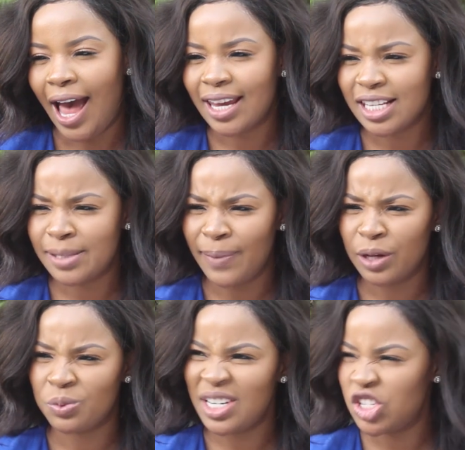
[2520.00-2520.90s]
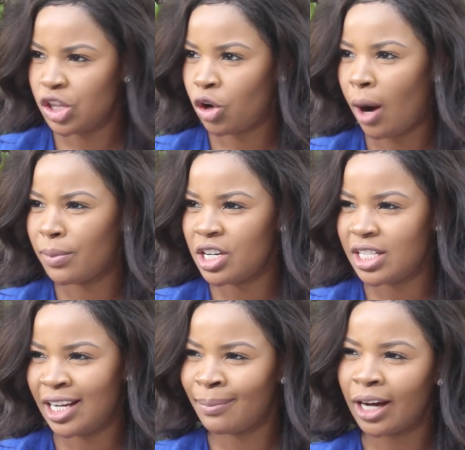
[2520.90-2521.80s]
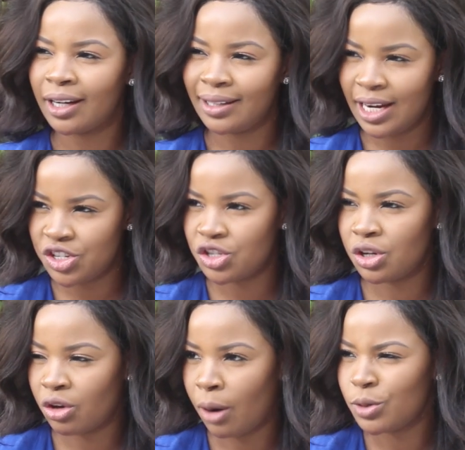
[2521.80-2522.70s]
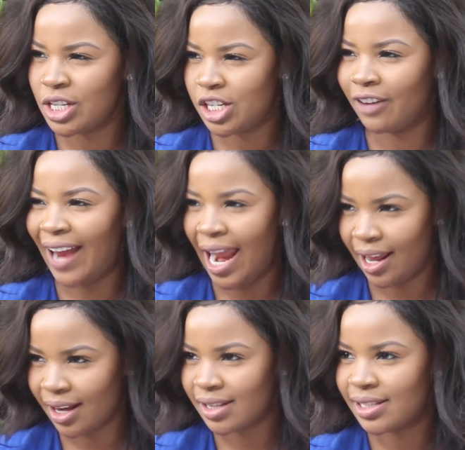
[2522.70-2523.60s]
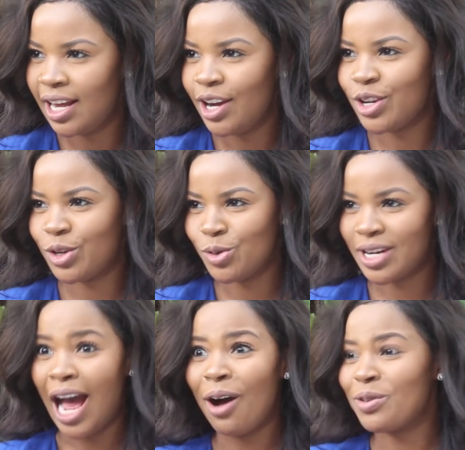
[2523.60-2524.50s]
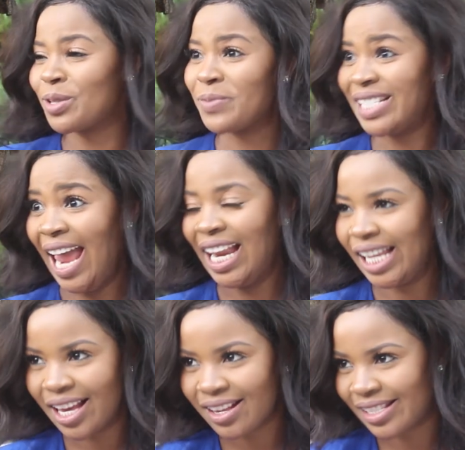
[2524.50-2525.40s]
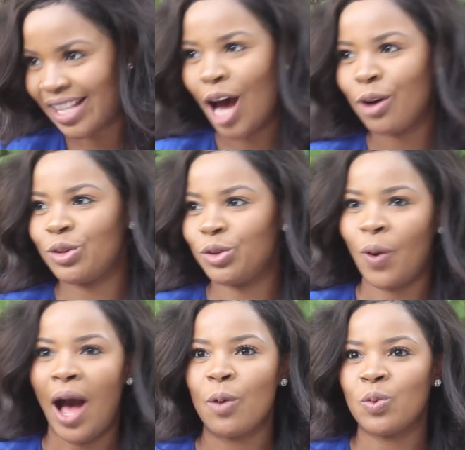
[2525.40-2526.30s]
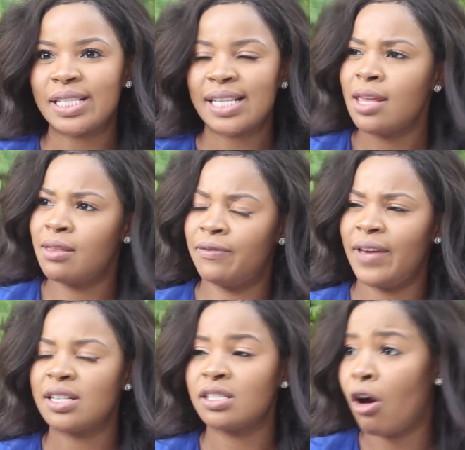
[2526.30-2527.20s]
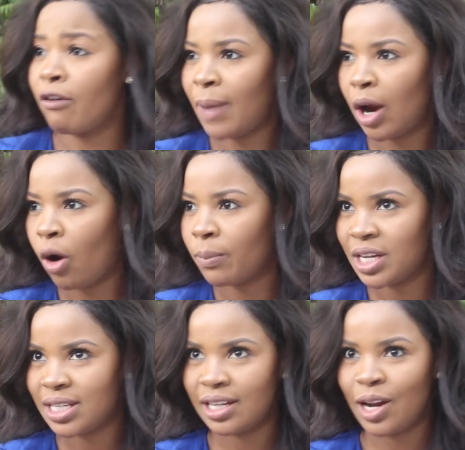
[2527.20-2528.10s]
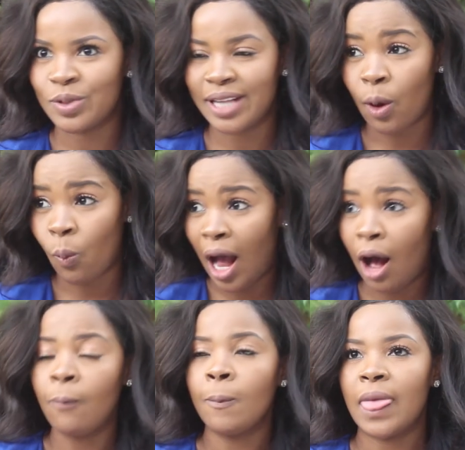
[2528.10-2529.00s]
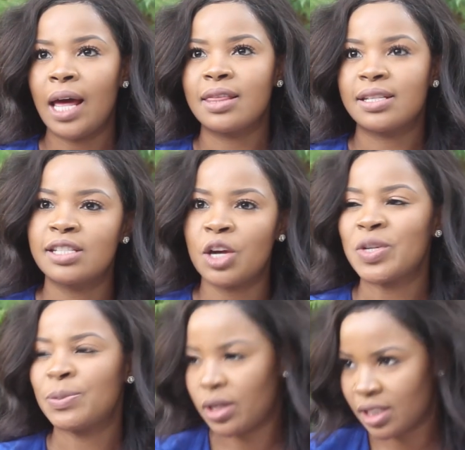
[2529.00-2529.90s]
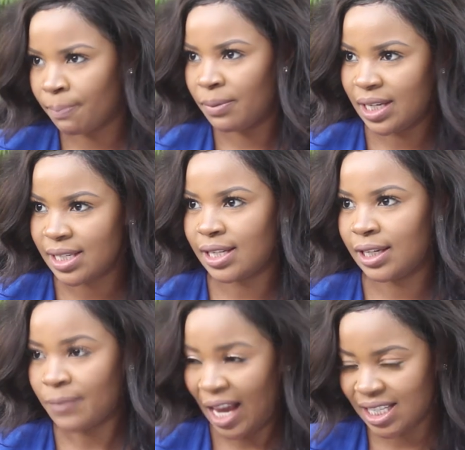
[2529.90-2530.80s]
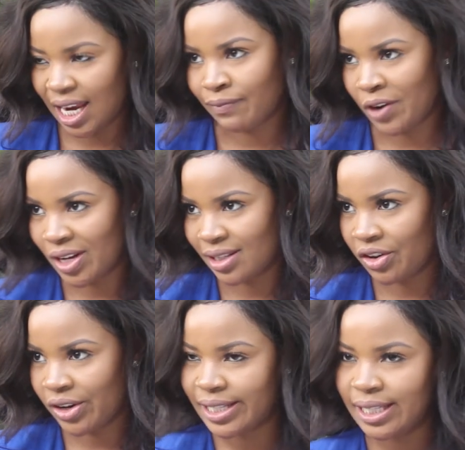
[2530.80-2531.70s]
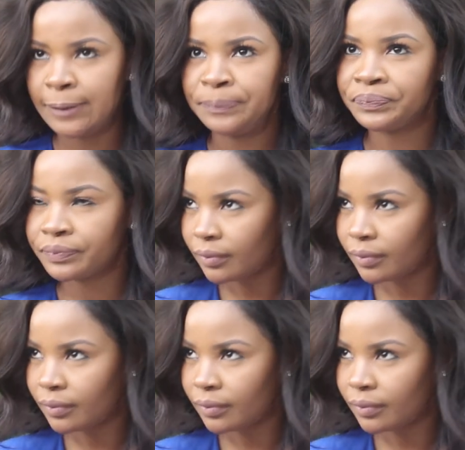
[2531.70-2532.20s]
I guess, my reach in the community and my connection to the community of Alex. You know, now I was Miss Alex. Now, you know, I was the face of my community, and I was like, wow, this is a responsibility I take very seriously.